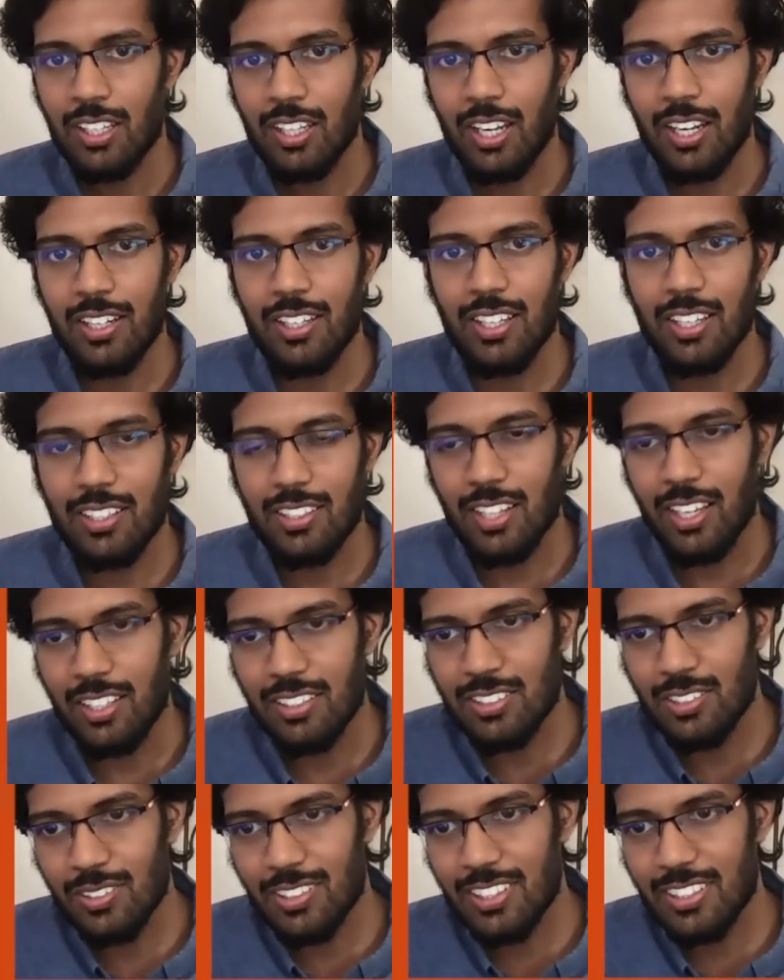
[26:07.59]
And
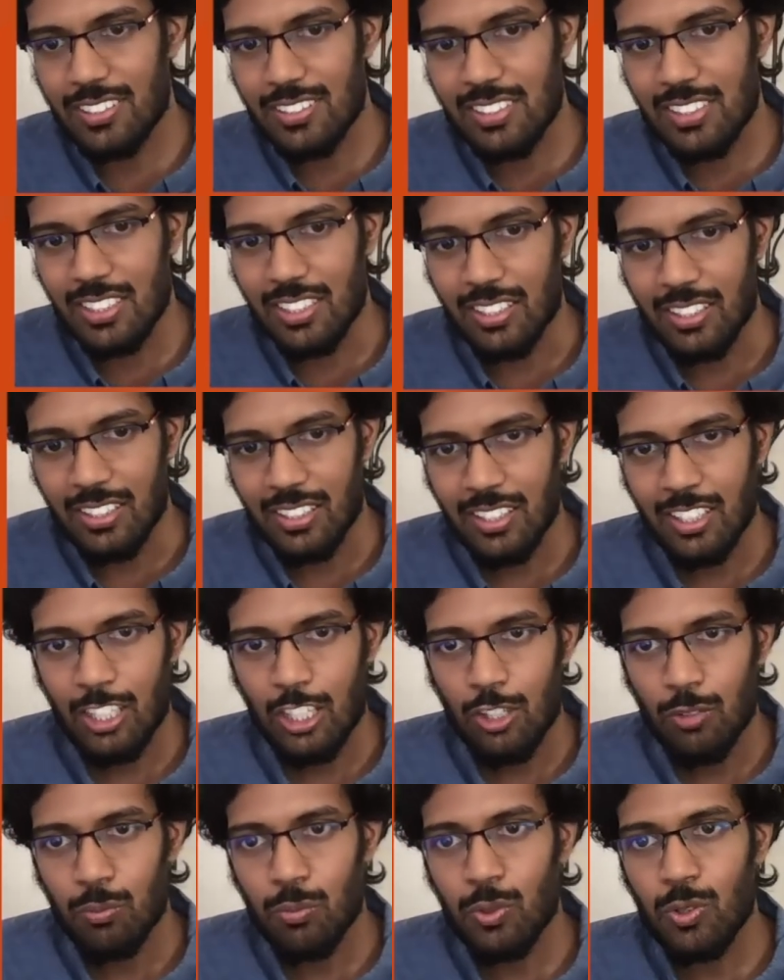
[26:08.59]
as you can see,
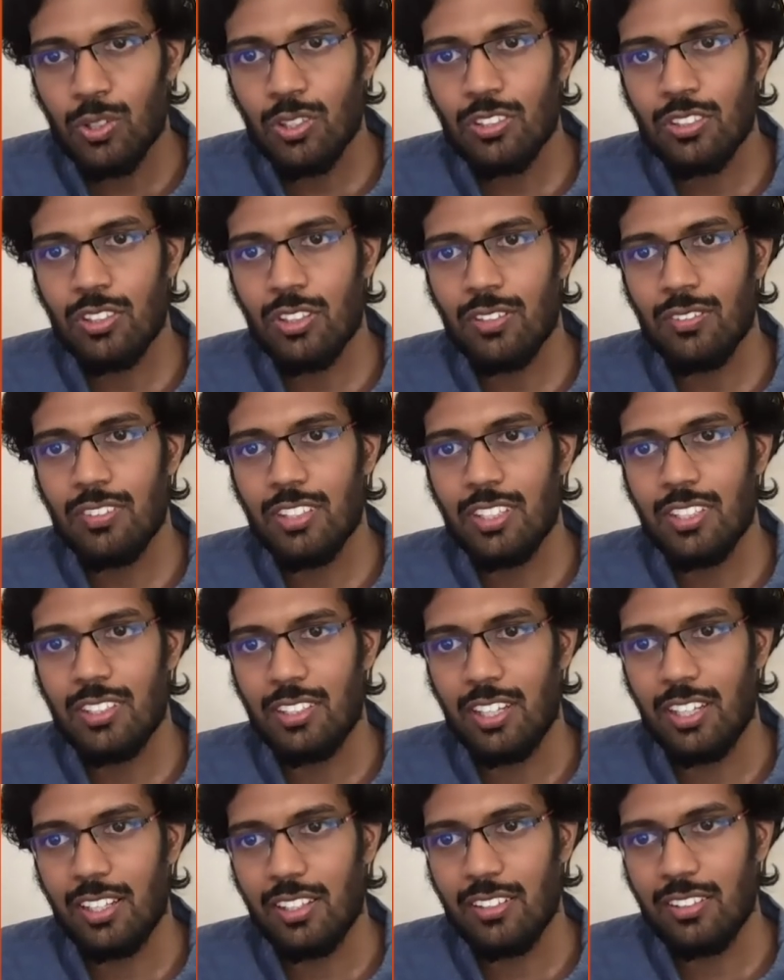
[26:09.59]
most of the
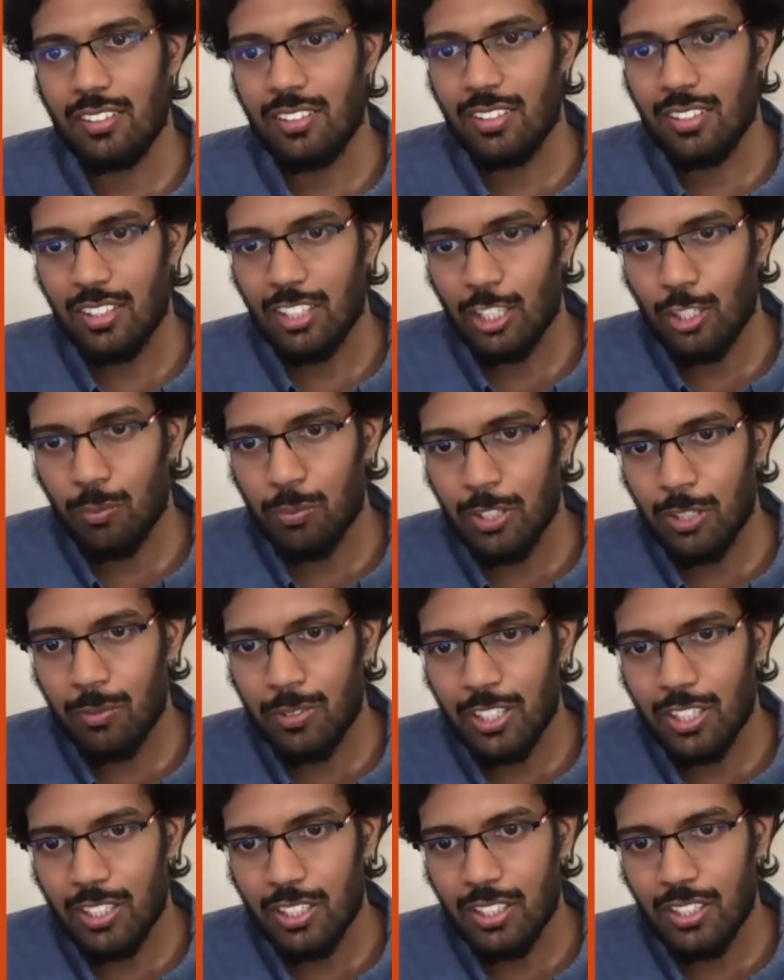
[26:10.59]
trials in
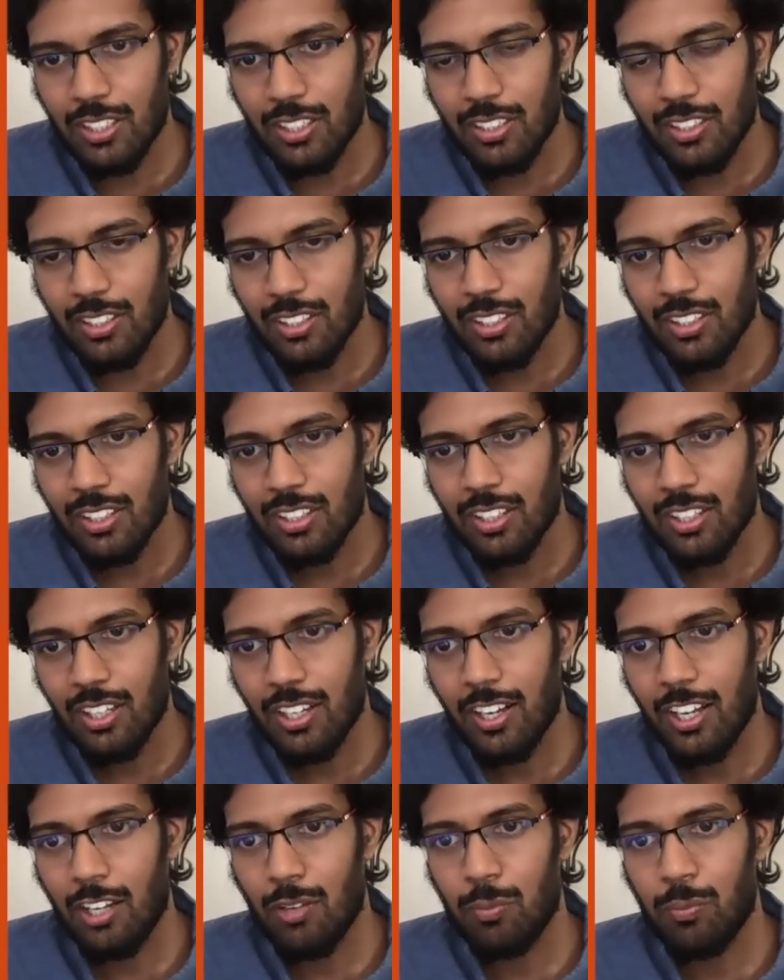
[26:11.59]
PBT
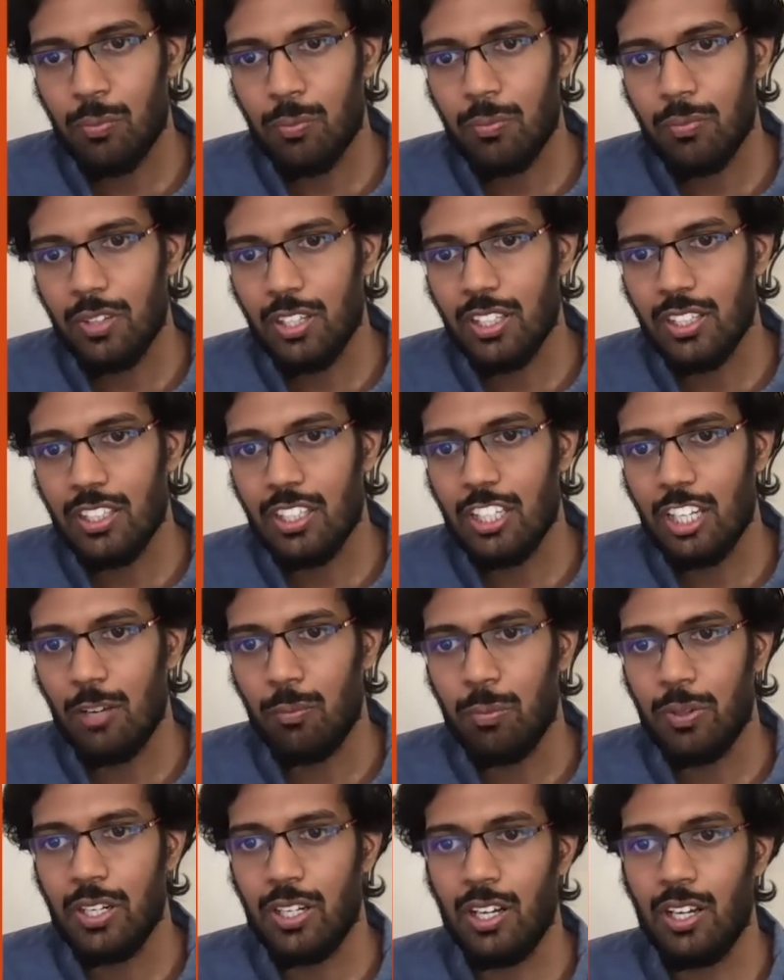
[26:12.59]
are in the
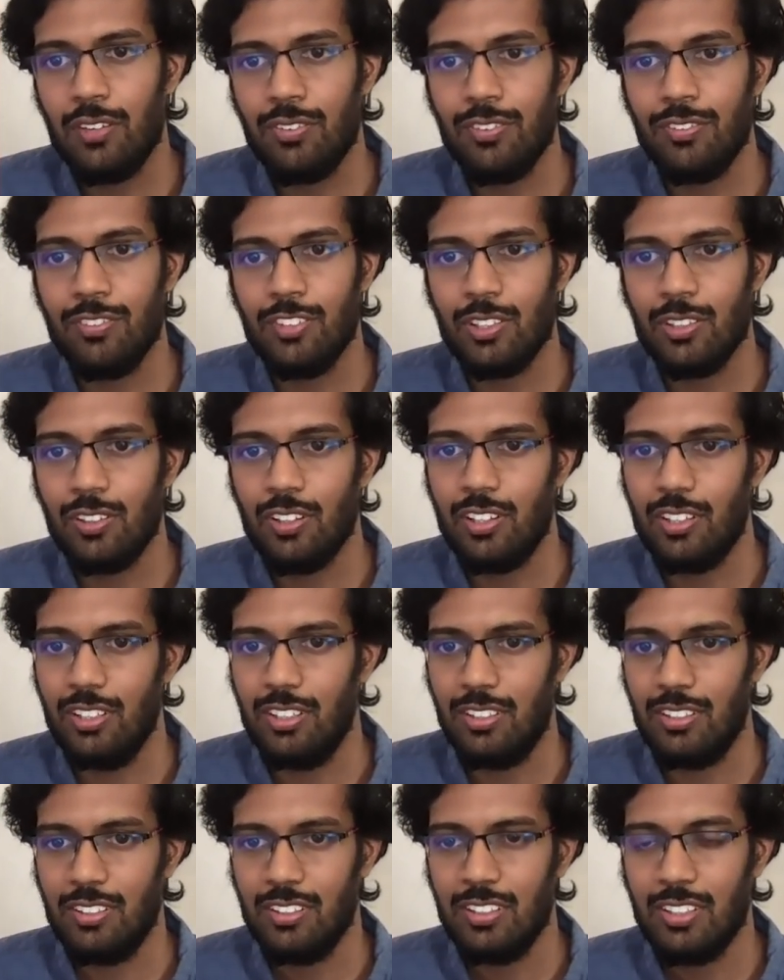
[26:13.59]
upper half of the
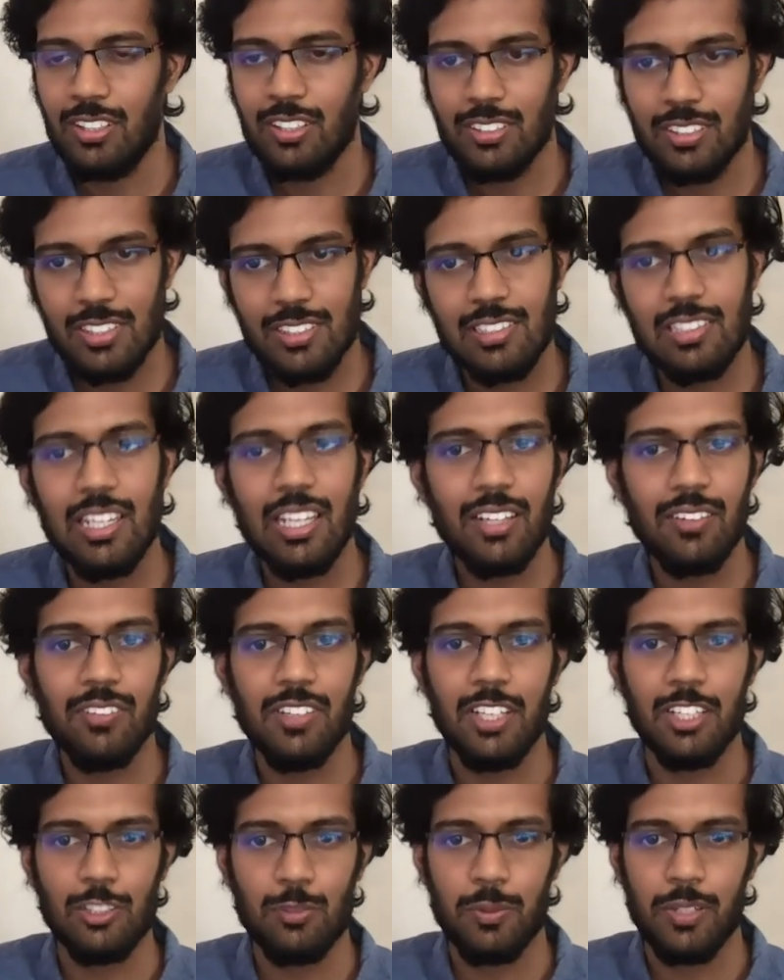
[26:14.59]
corner, just like we
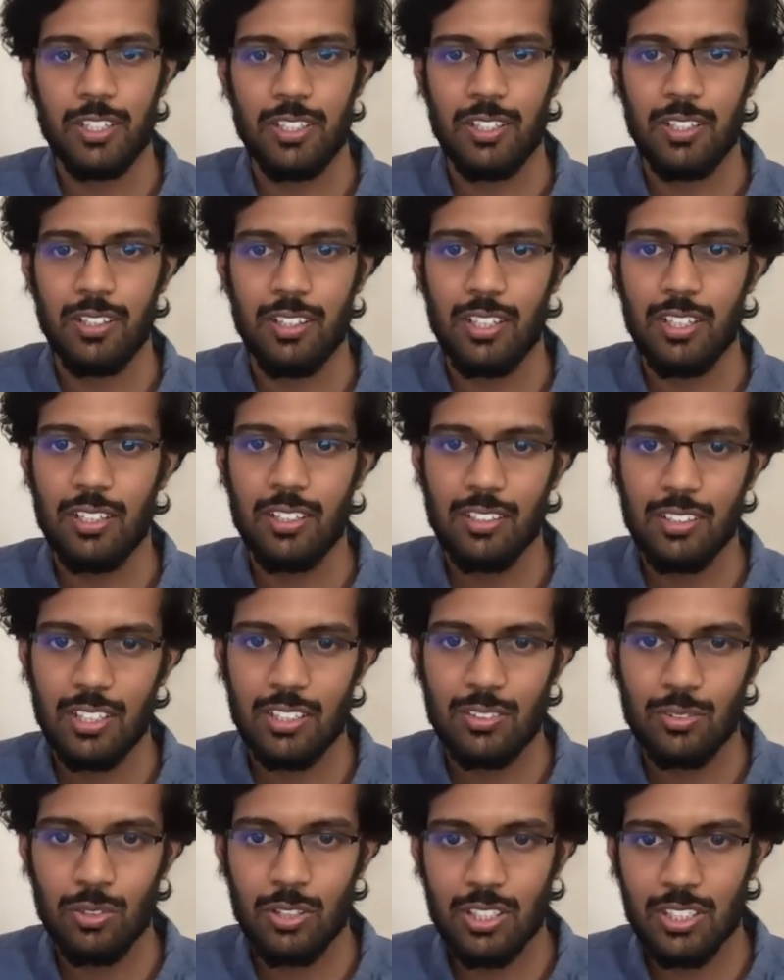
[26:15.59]
expected, right?
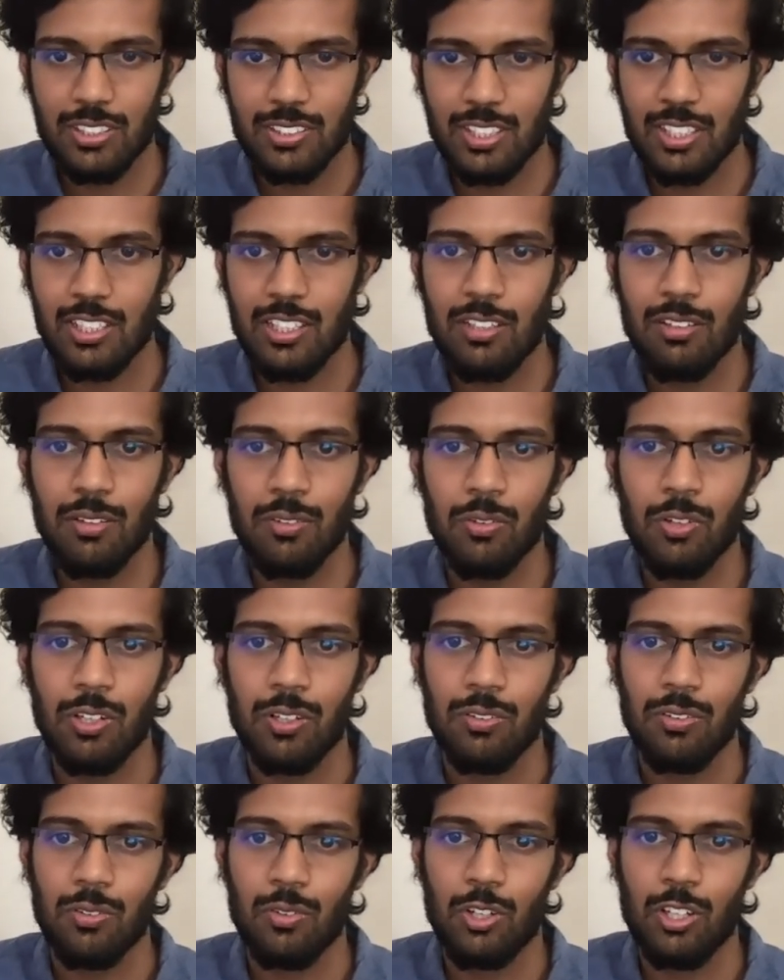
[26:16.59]
That's what exactly we
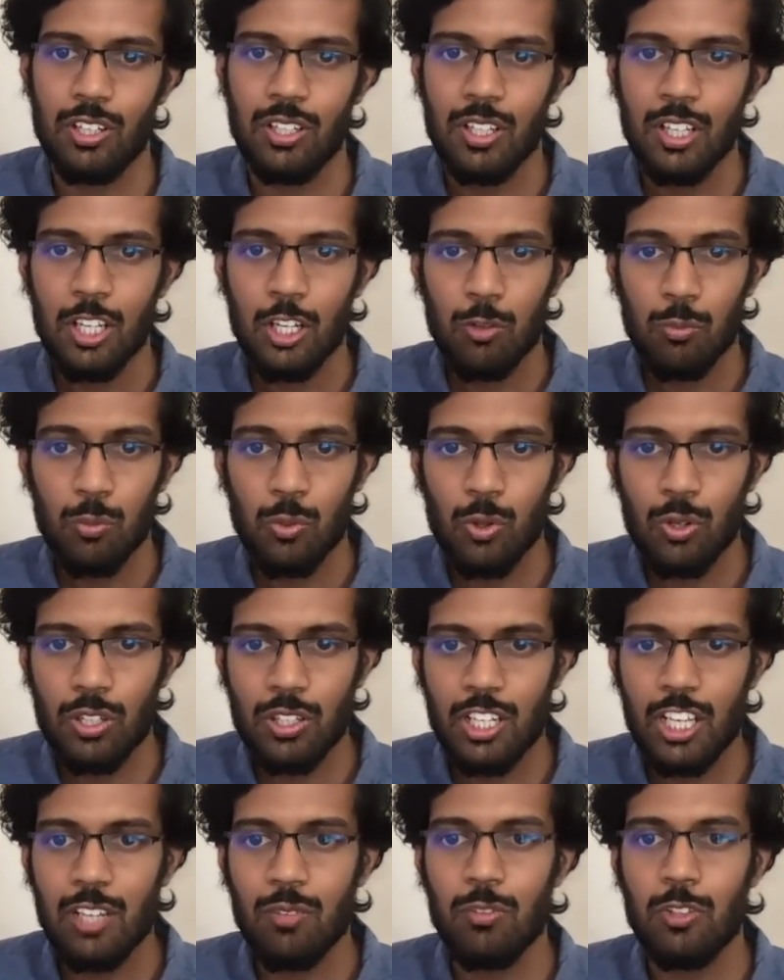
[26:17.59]
want. We want more
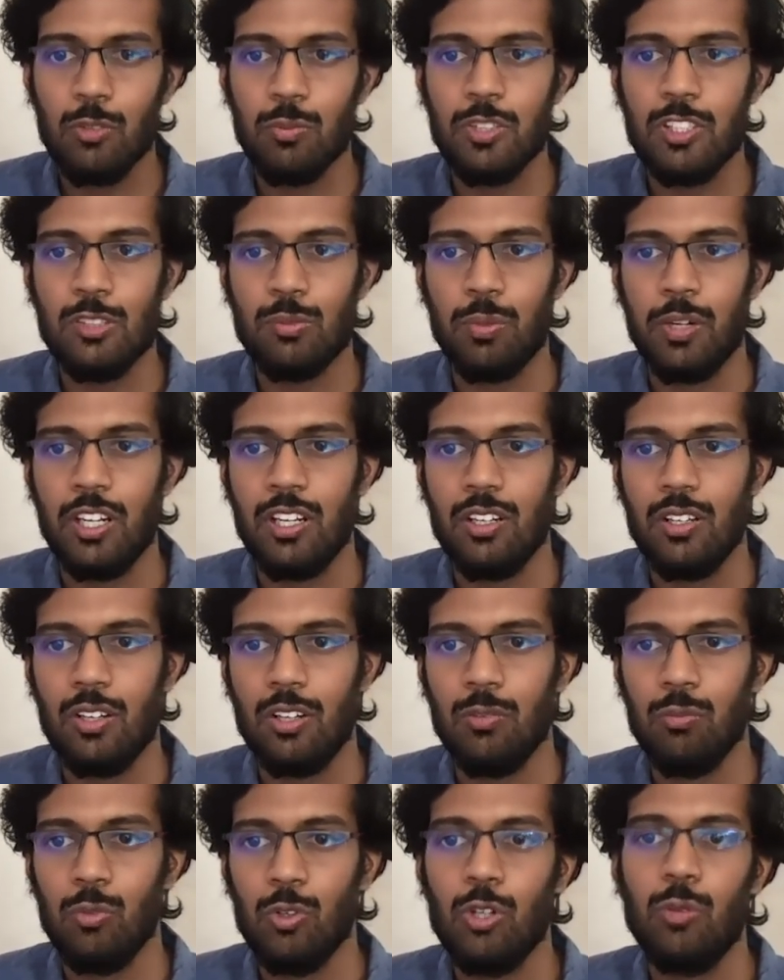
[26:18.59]
time to be spent
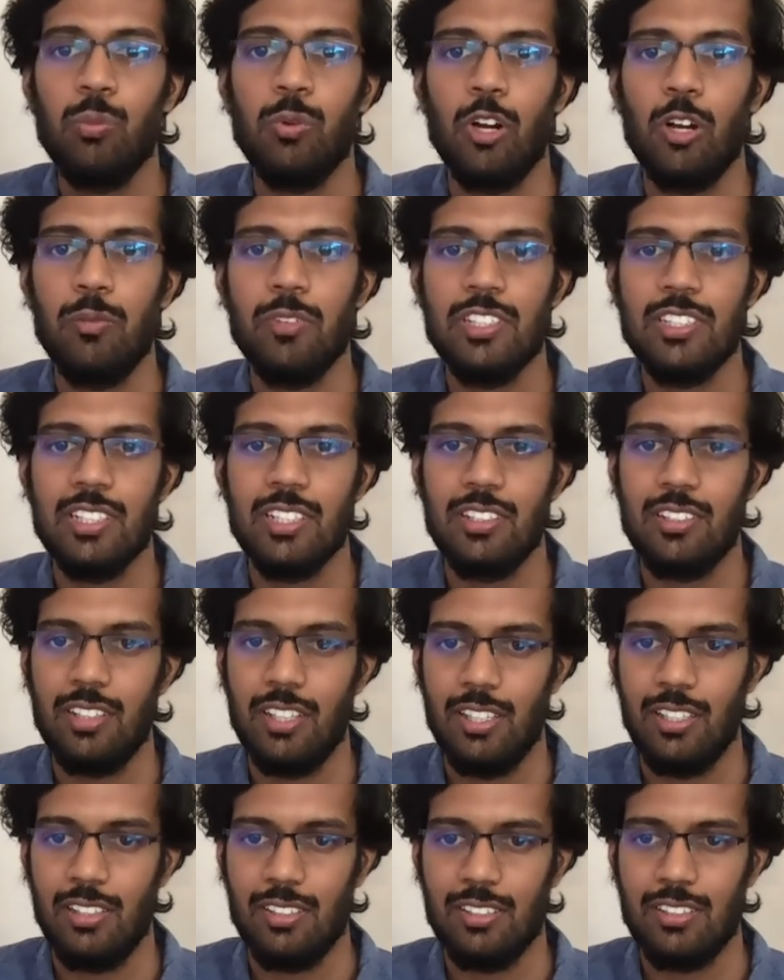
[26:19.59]
on more promising
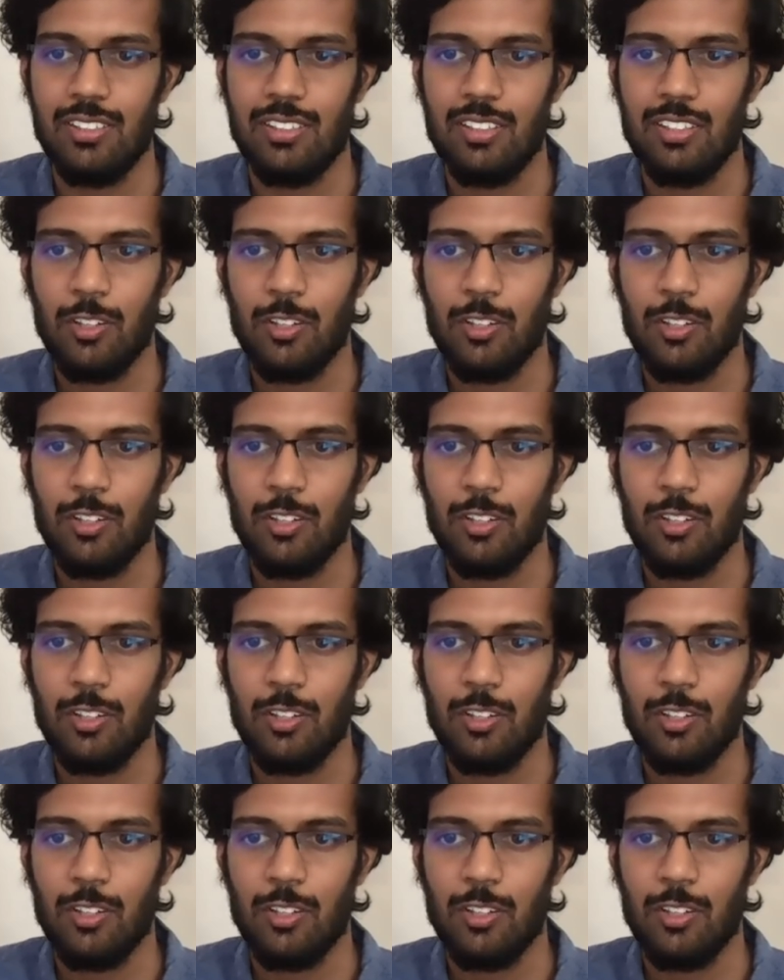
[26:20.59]
trials.